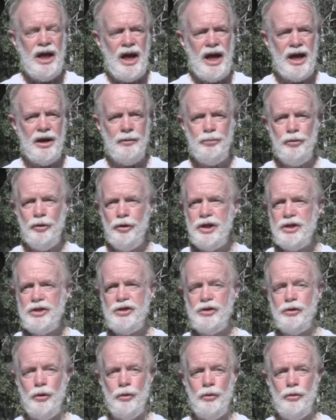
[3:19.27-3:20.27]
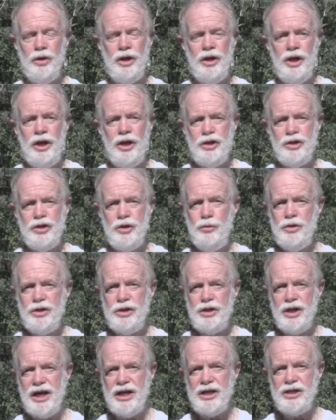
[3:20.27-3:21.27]
And pretty soon, she was
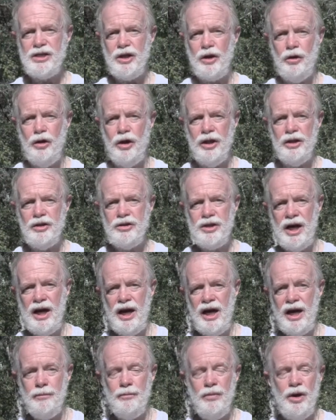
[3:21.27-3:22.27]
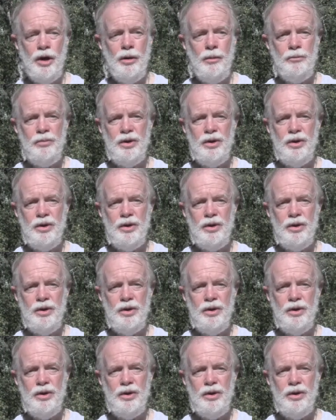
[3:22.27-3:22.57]
dancing all the time.